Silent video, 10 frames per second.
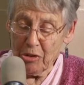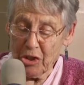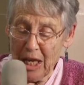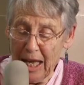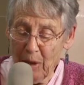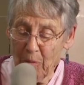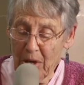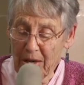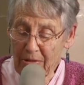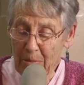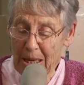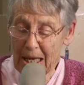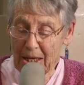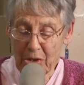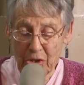to chat, one of them
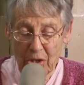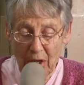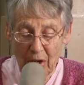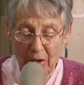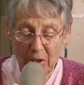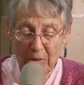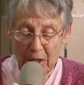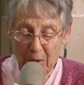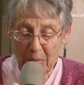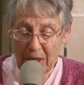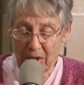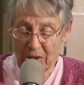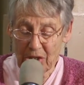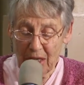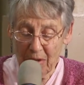asked, Are you here by
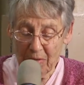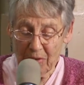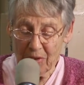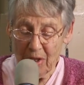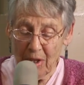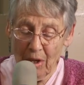yourselves?